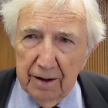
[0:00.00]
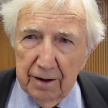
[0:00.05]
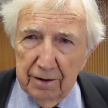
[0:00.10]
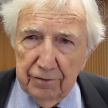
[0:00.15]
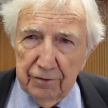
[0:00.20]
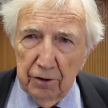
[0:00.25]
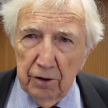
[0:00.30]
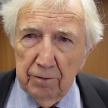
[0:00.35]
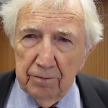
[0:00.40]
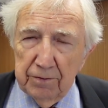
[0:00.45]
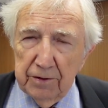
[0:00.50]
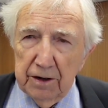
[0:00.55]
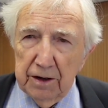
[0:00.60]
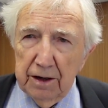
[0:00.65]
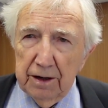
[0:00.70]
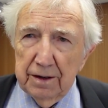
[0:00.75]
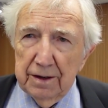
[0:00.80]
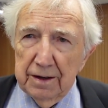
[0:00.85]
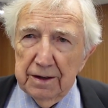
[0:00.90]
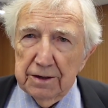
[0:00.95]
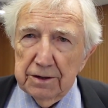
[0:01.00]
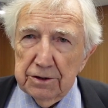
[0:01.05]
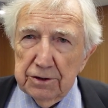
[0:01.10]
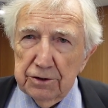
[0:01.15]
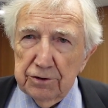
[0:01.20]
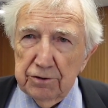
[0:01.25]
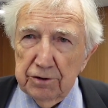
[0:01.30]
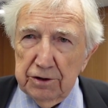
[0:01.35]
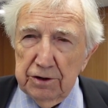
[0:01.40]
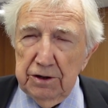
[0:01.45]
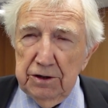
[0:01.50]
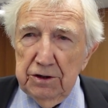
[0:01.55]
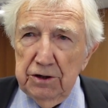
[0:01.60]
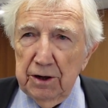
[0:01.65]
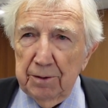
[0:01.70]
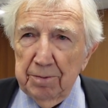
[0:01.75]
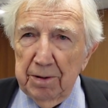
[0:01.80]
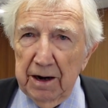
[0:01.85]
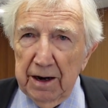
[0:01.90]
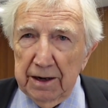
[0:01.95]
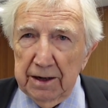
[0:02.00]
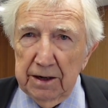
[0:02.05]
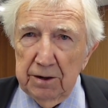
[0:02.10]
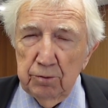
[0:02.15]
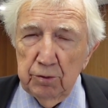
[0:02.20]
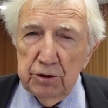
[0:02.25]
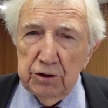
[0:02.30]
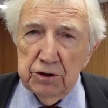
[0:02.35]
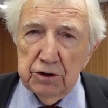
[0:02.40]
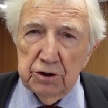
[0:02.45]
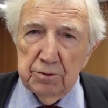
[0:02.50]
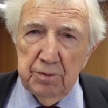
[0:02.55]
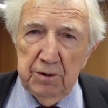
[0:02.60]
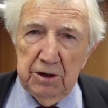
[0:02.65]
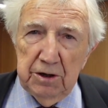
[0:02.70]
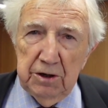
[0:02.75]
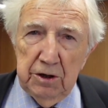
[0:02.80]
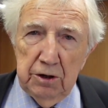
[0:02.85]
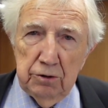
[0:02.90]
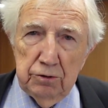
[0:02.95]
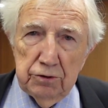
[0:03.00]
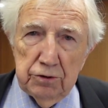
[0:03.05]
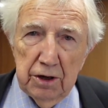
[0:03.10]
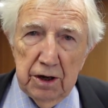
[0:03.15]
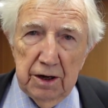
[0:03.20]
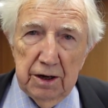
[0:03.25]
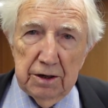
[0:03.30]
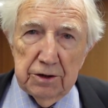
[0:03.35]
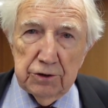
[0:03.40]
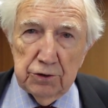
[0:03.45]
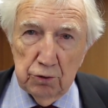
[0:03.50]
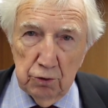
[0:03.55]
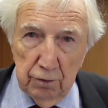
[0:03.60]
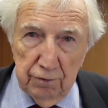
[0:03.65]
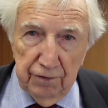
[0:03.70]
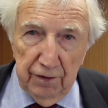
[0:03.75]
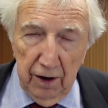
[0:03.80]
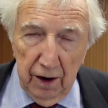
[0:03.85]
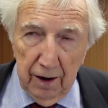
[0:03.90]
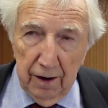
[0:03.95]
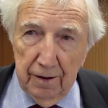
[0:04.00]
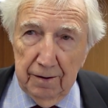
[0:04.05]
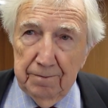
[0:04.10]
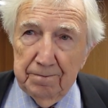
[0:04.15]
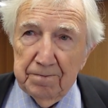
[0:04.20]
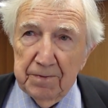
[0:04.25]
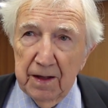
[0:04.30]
from the strategic planning which has been used so far.